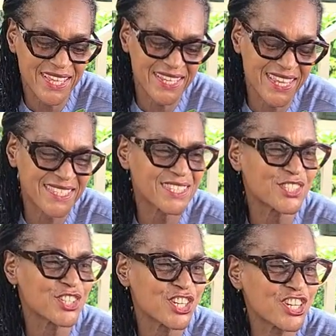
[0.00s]
that as it
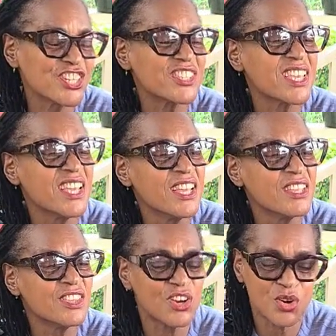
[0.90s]
occurs.
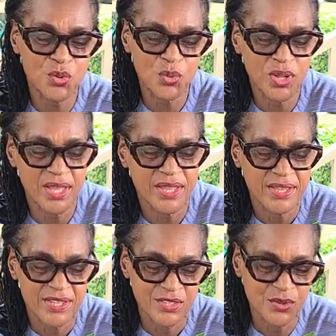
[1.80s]
Now,
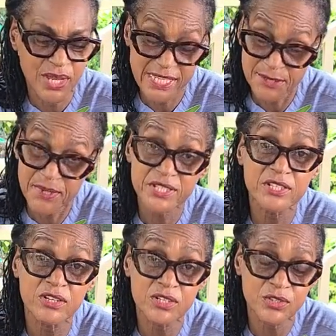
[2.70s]
so
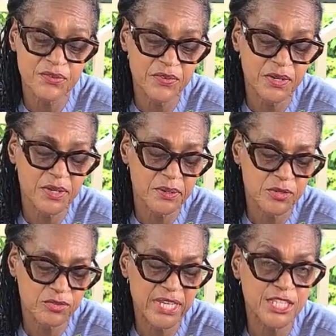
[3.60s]
especially also for
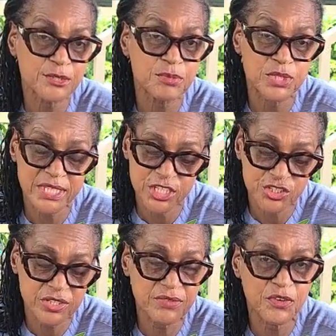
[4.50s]

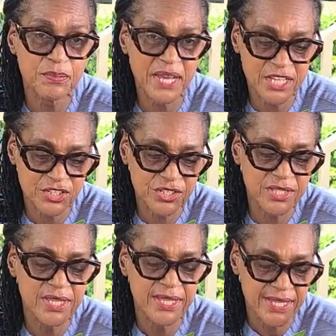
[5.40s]
transportation, for
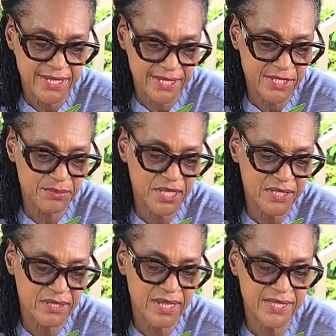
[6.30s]
packaging, it is
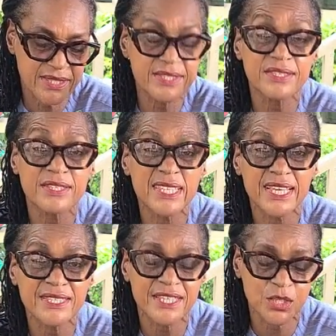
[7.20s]
better. And this is the
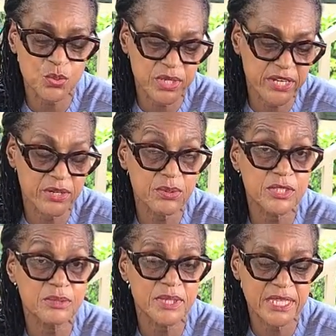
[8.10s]
size that we are going
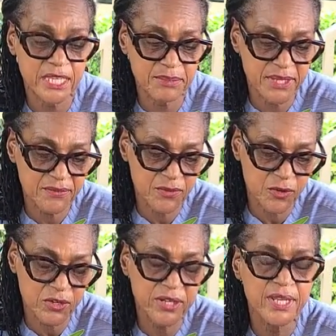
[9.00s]
to be aiming
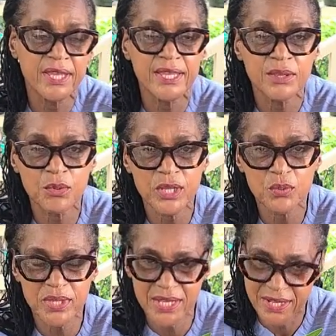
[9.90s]
for
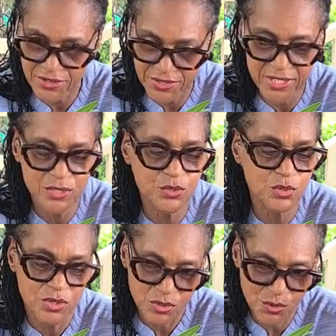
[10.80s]
when we are ready
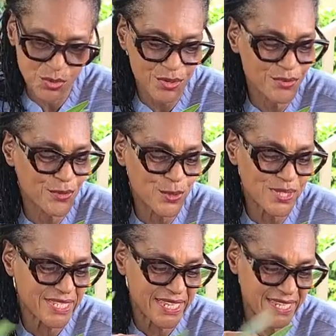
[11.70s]
to go full
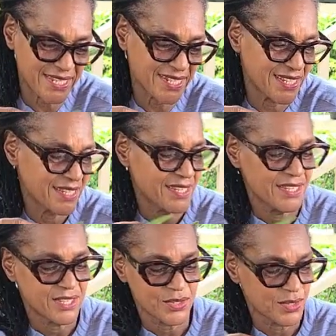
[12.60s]
scale.
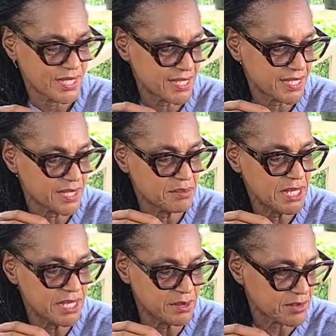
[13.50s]
So this is the
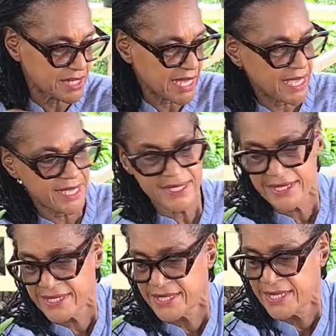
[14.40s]
medium
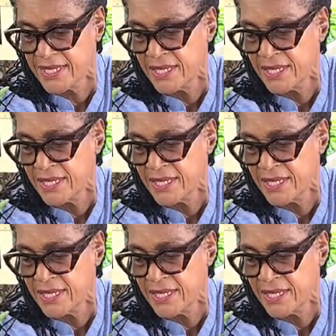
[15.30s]
size.